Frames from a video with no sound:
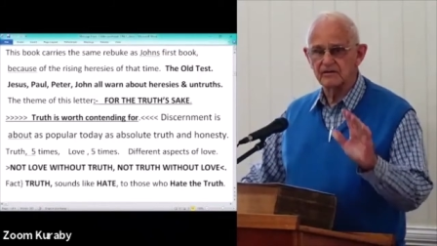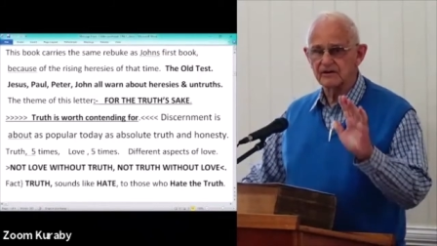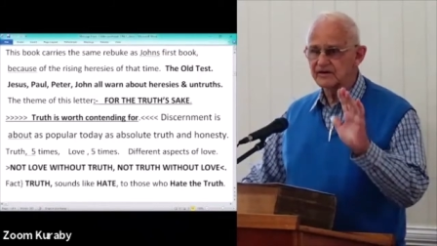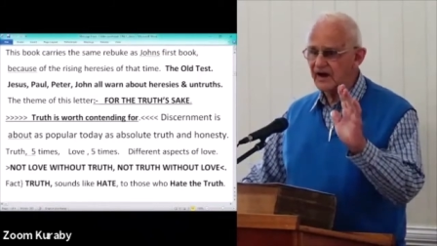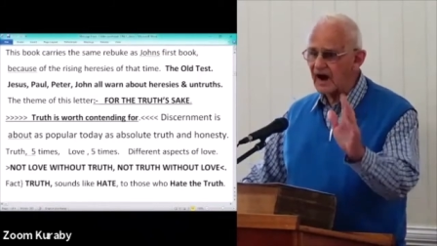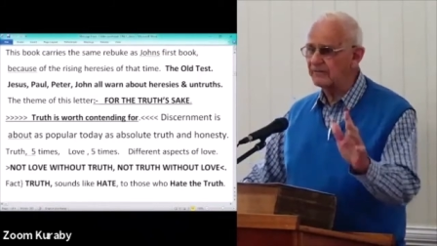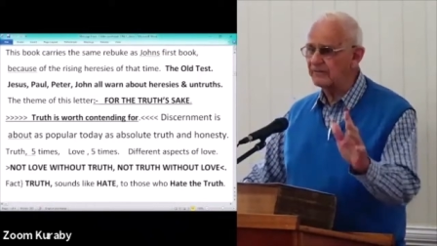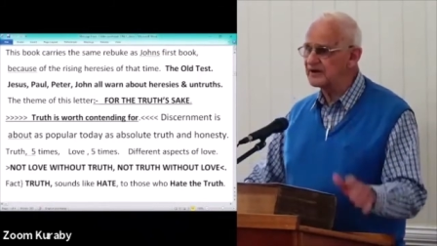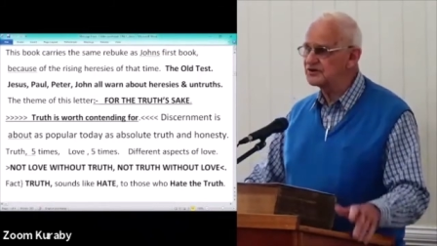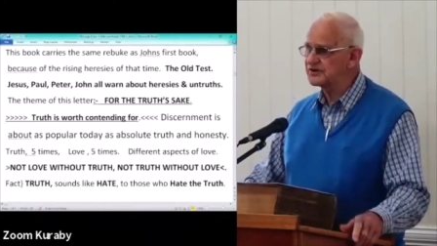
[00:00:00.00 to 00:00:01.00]

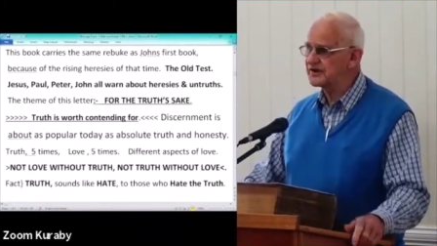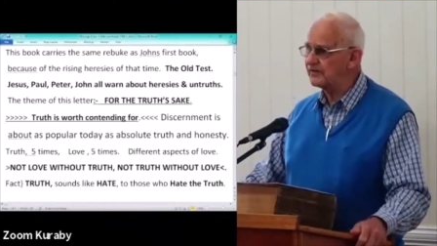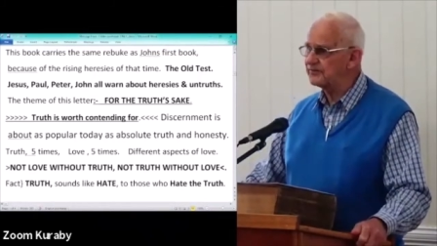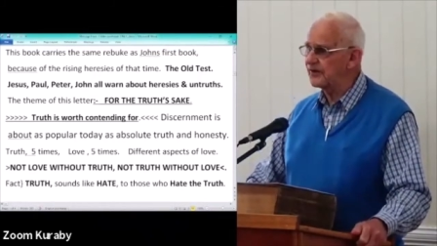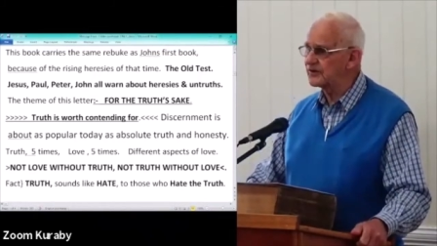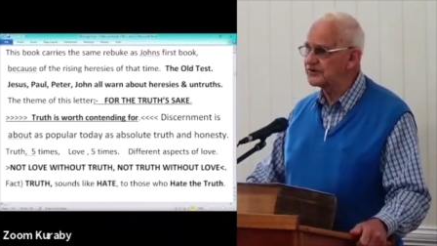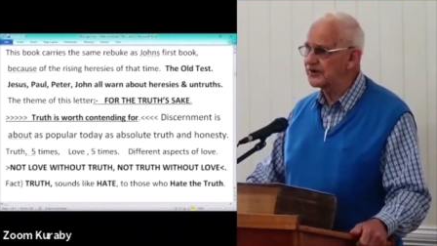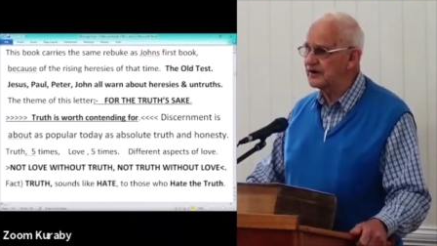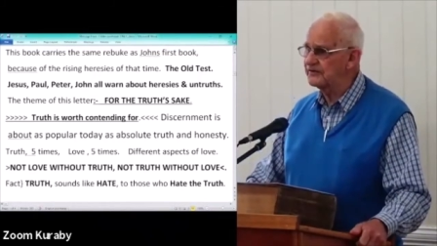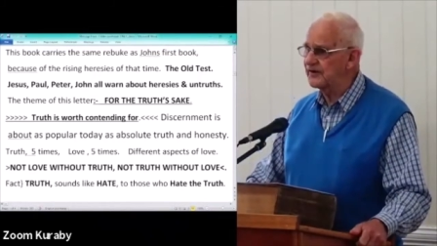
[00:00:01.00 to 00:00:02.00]
garbage stuff on
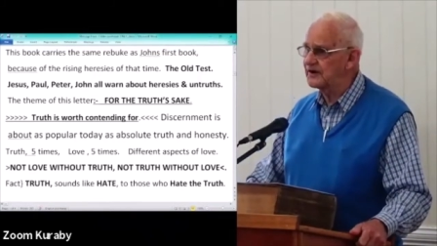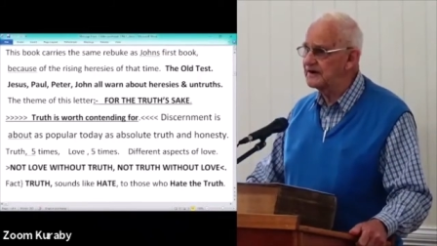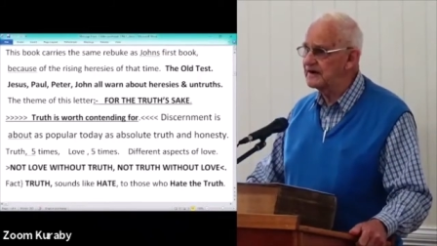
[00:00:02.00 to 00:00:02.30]
TV